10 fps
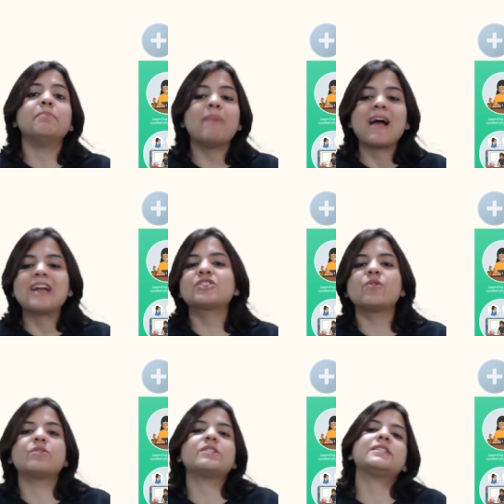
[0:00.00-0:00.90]
batch
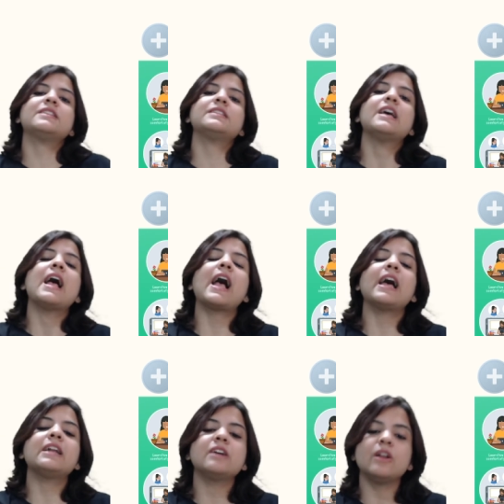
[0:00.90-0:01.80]
courses,
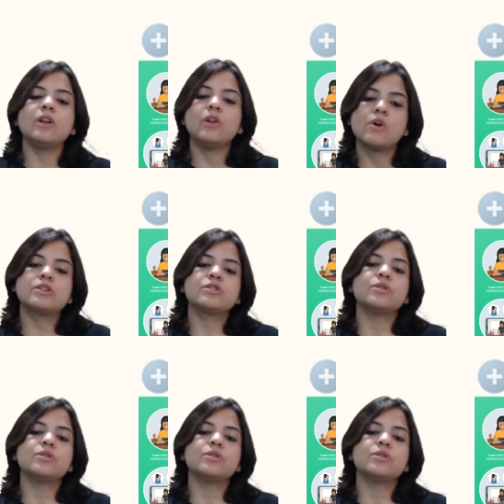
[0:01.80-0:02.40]
and a lot